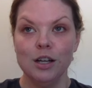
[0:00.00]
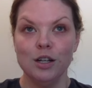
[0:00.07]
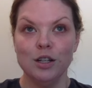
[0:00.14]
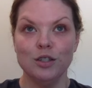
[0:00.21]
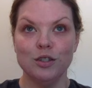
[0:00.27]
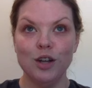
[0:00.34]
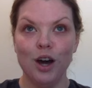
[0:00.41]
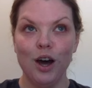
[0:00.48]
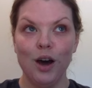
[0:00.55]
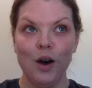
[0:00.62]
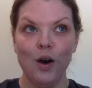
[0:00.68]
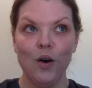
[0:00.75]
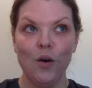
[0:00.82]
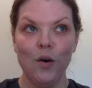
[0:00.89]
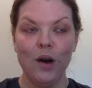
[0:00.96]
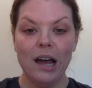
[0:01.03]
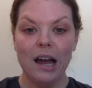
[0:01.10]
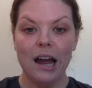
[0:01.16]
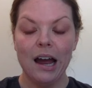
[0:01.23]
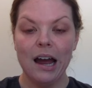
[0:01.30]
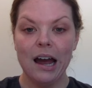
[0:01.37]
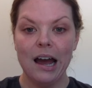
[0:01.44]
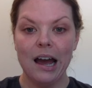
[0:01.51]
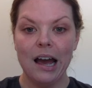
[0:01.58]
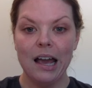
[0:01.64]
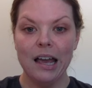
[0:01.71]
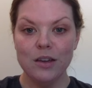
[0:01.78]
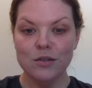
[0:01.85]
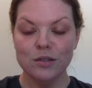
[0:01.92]
So
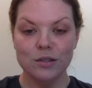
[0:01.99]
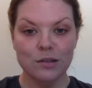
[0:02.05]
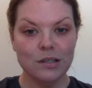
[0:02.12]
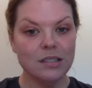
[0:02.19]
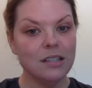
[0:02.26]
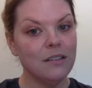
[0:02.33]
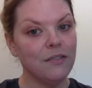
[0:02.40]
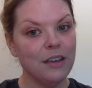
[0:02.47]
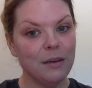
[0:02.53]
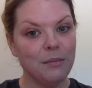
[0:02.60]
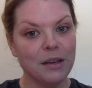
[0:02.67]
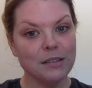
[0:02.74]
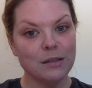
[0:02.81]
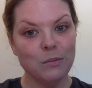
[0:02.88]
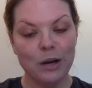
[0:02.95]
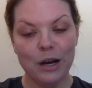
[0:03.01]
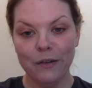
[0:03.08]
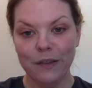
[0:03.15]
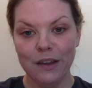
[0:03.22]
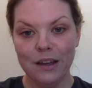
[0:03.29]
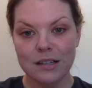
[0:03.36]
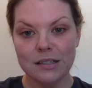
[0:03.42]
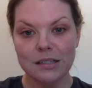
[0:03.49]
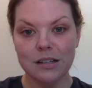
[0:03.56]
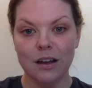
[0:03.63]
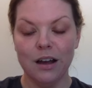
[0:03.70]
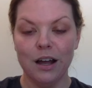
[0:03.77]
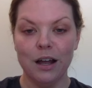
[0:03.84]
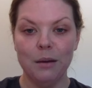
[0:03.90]
I used to receive emails about this
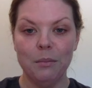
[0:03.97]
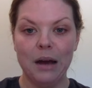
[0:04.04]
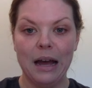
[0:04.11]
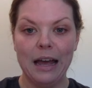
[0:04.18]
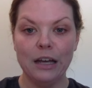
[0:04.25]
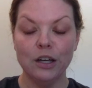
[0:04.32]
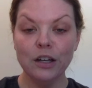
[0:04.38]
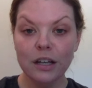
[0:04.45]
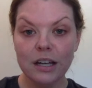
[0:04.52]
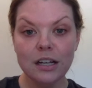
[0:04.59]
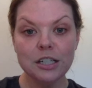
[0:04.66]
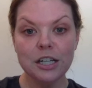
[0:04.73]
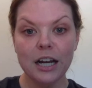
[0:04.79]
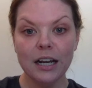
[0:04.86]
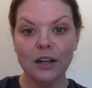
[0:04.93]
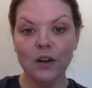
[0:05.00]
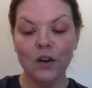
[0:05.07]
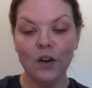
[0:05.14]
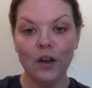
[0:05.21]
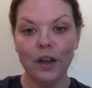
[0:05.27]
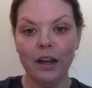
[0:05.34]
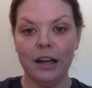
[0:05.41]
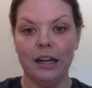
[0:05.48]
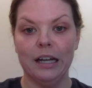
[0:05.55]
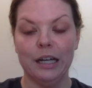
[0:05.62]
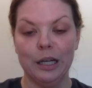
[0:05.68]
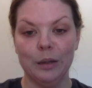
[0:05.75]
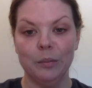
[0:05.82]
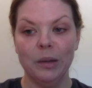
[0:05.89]
on my cooking channel.
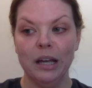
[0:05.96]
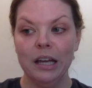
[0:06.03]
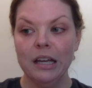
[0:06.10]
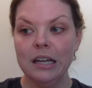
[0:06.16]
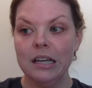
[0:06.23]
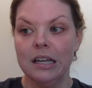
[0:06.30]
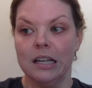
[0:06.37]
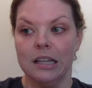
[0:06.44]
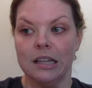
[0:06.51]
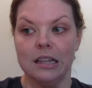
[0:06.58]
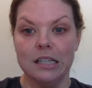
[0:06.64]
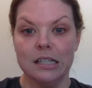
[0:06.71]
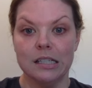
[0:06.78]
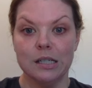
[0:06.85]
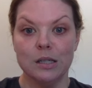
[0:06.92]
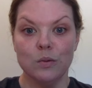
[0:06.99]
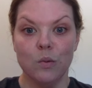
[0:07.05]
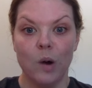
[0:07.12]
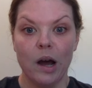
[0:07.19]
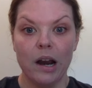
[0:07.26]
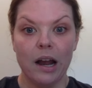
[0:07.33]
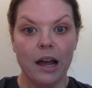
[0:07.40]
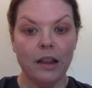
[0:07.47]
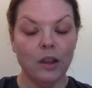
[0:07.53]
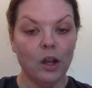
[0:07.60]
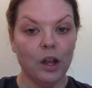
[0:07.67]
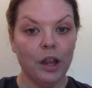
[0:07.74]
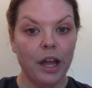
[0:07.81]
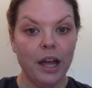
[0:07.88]
This is what I
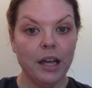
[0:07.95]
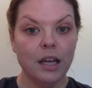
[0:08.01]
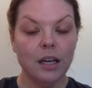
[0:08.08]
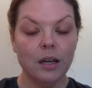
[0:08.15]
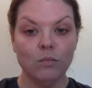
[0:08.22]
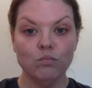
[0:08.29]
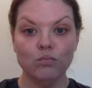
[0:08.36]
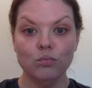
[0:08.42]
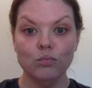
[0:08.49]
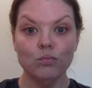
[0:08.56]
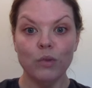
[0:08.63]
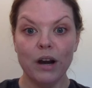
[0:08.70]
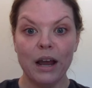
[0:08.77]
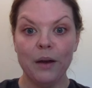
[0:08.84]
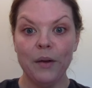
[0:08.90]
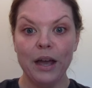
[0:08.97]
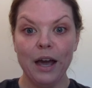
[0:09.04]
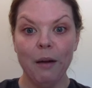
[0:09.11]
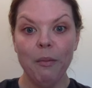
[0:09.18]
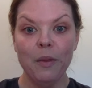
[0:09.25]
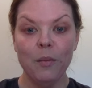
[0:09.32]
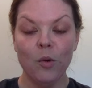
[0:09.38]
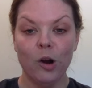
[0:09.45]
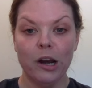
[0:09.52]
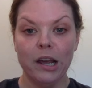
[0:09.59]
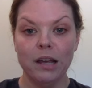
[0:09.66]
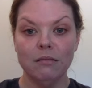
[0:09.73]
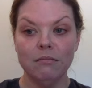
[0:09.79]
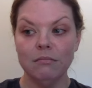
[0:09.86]
look like when I wake up in the
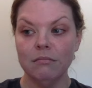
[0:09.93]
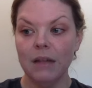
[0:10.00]
morning.